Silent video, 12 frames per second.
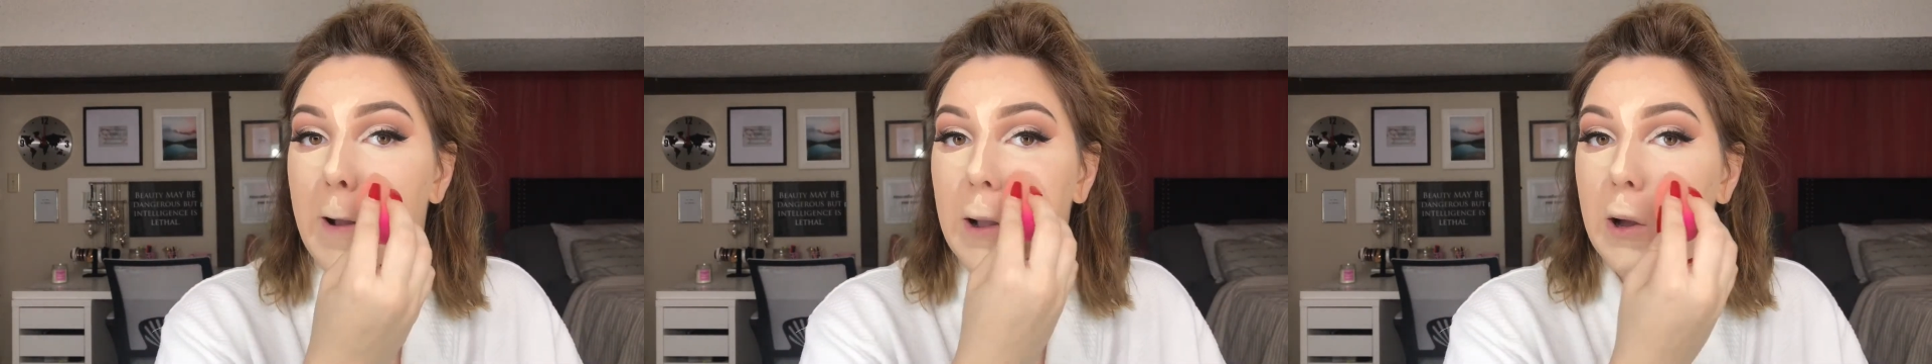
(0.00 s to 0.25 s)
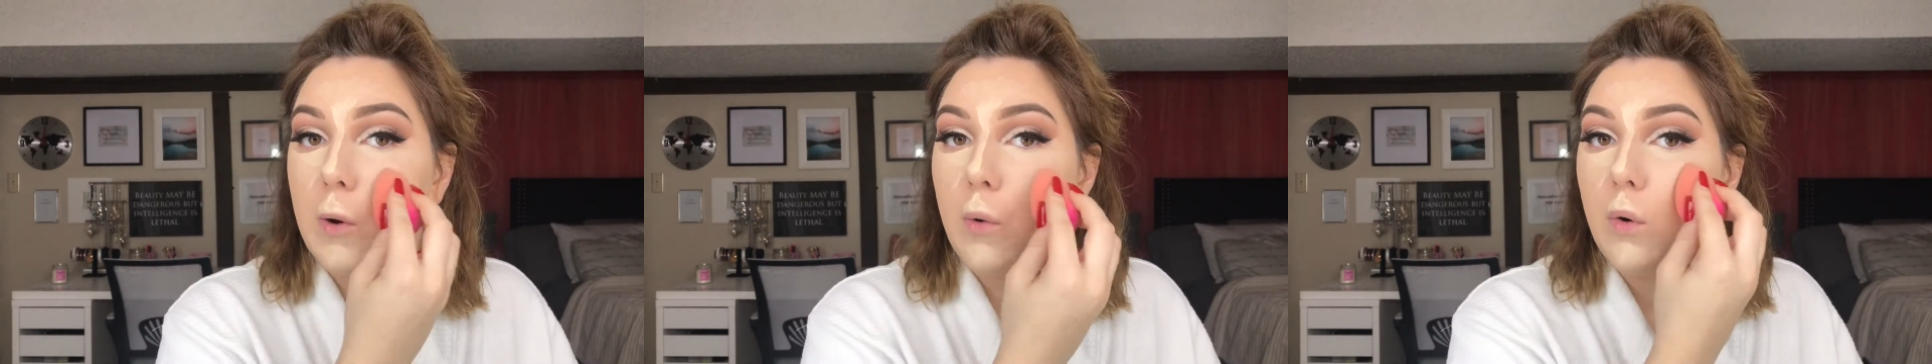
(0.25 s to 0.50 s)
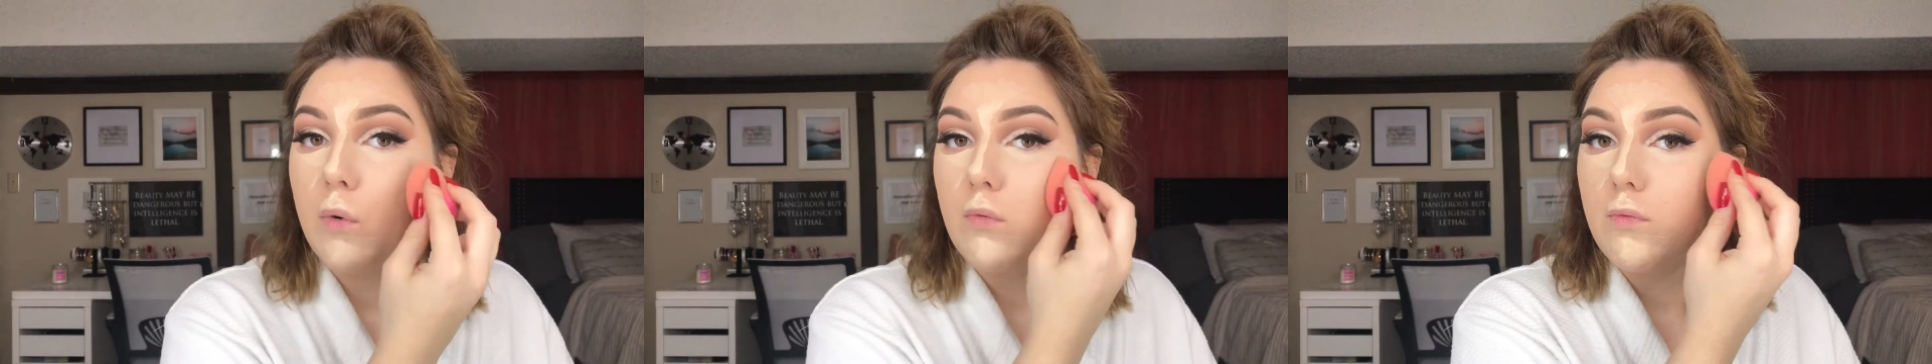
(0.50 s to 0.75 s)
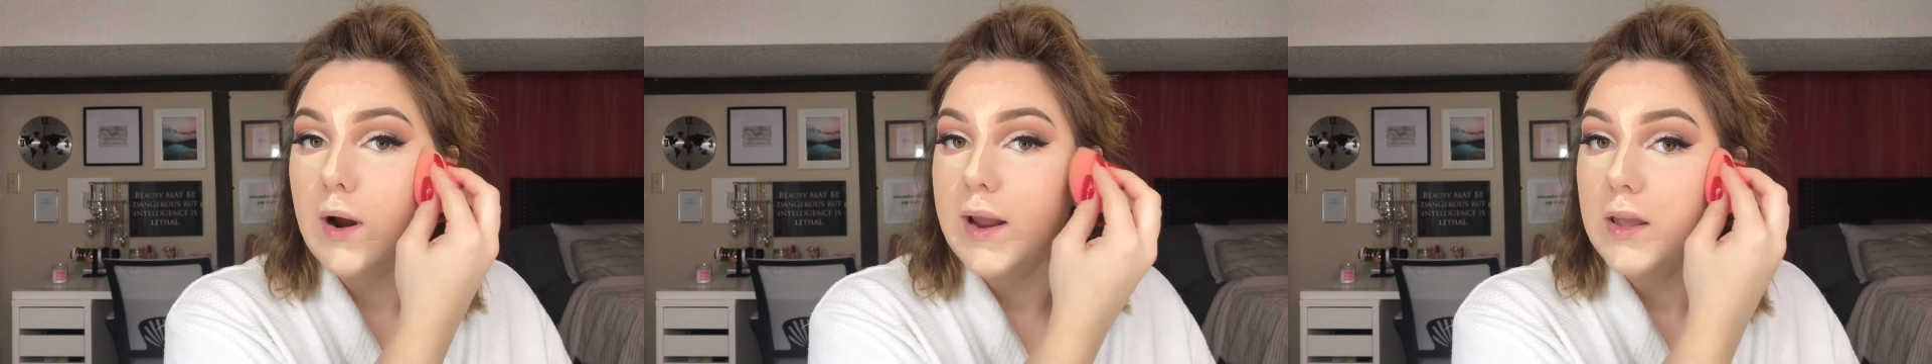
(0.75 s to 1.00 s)
go
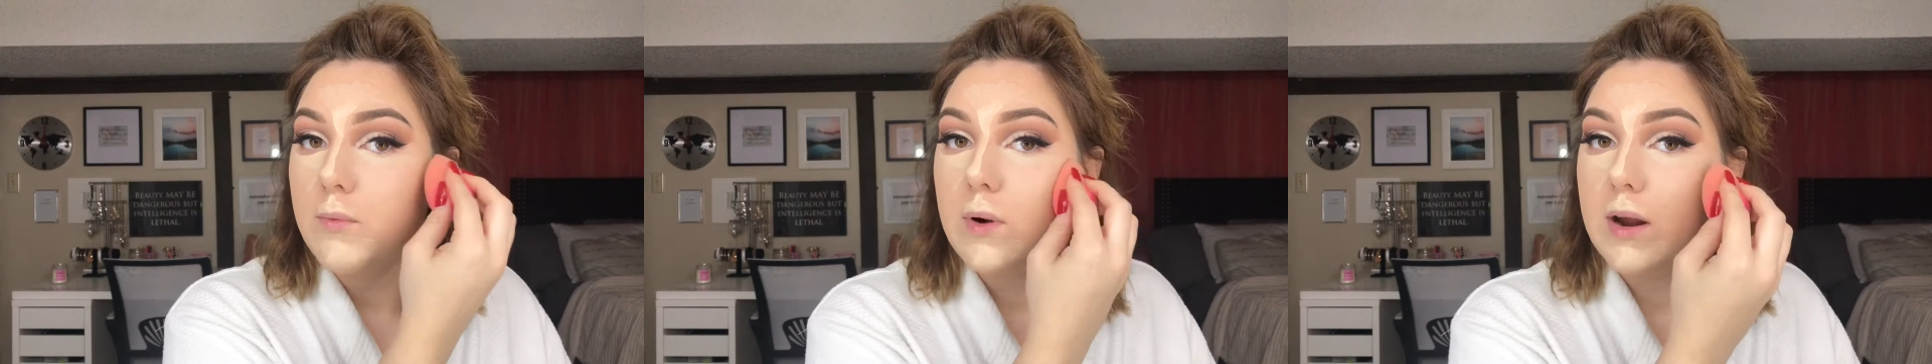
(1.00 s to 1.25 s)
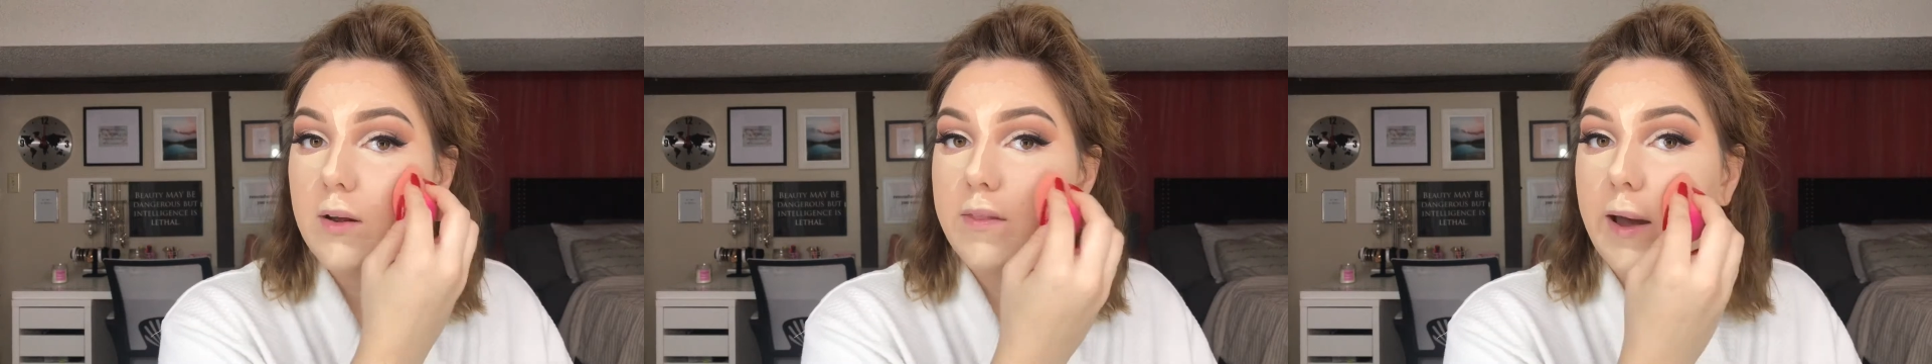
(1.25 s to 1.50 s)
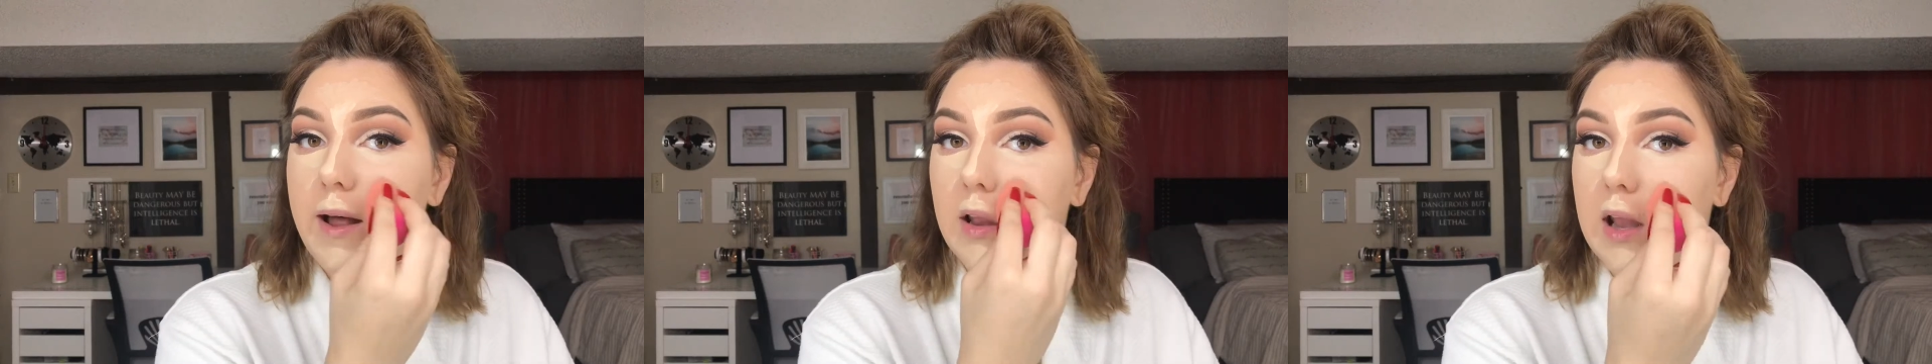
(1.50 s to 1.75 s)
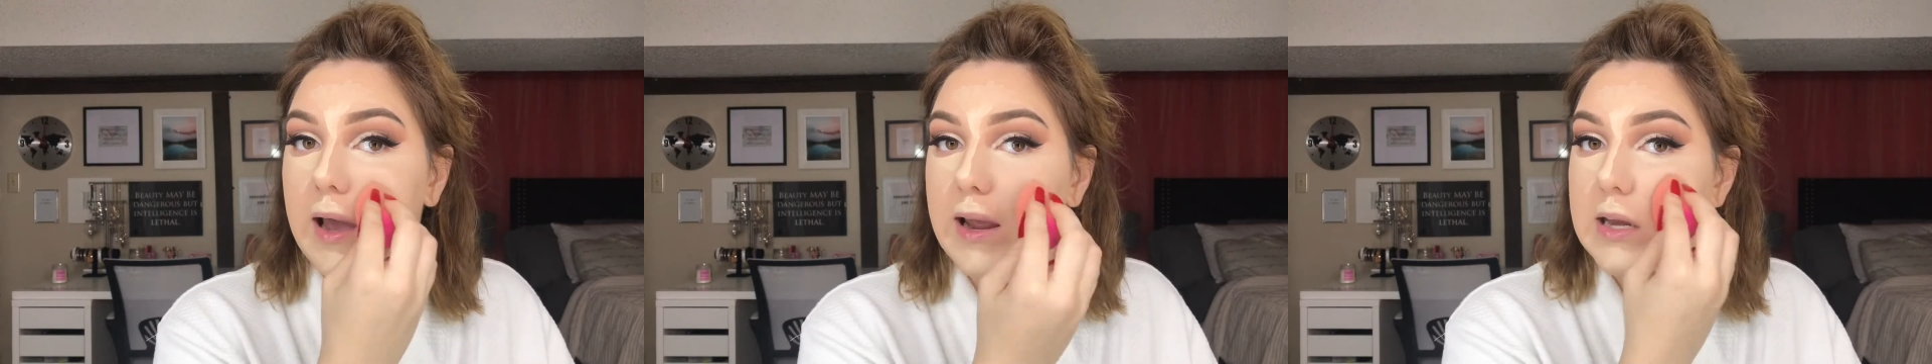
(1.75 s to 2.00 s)
right where
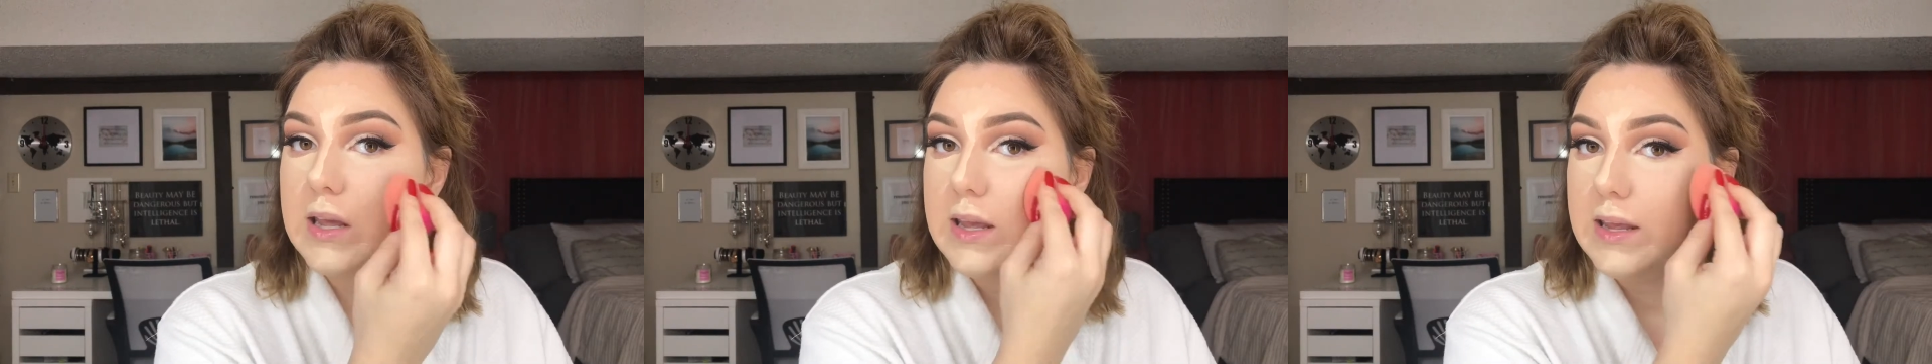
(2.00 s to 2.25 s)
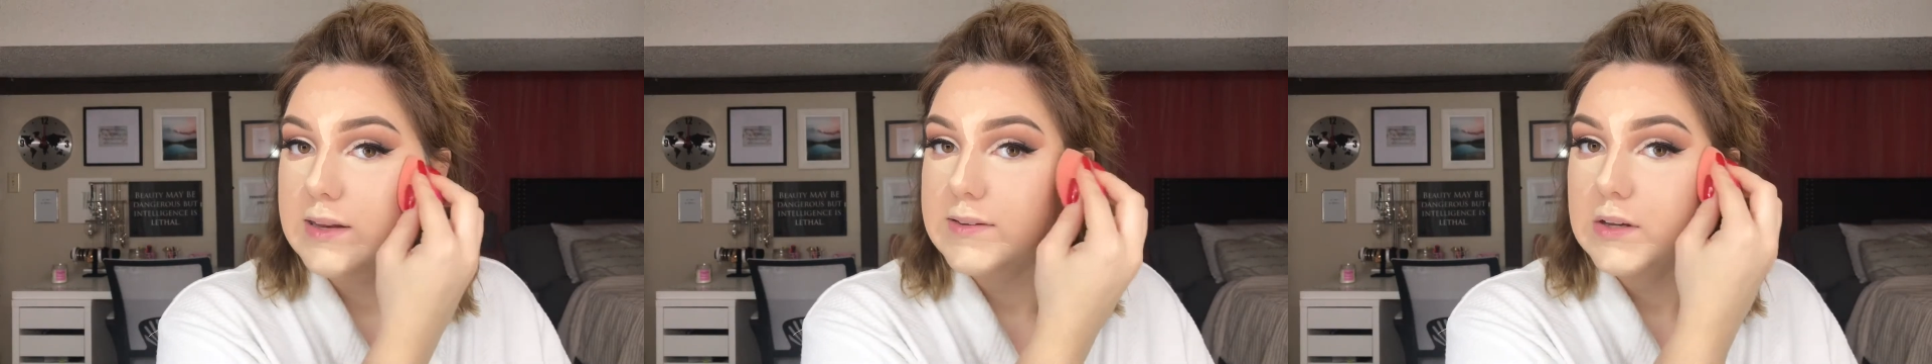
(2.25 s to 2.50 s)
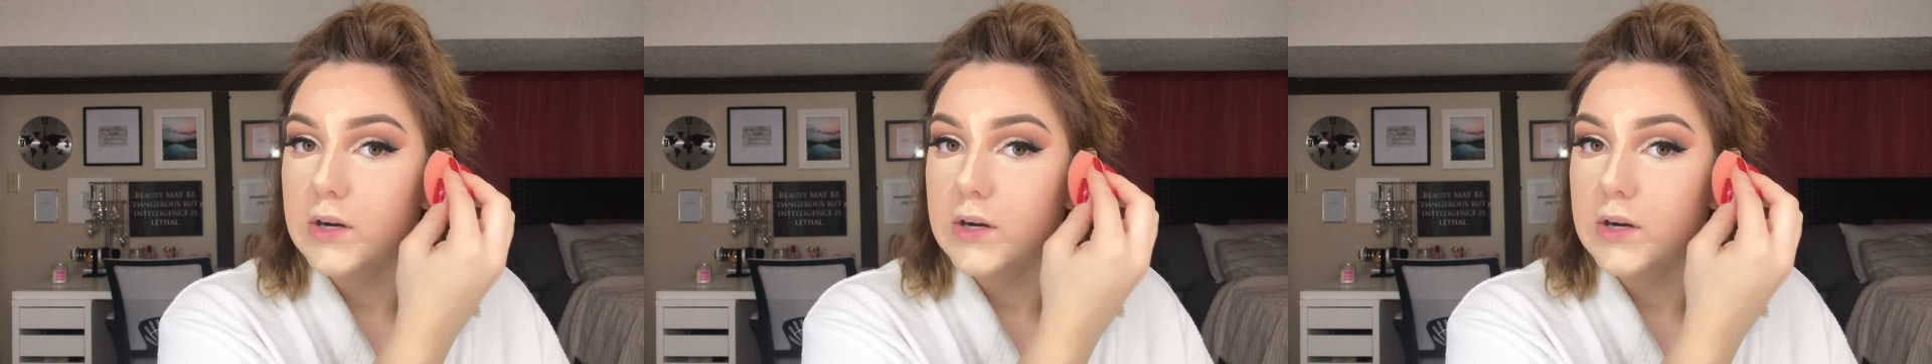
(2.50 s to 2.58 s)
that line ends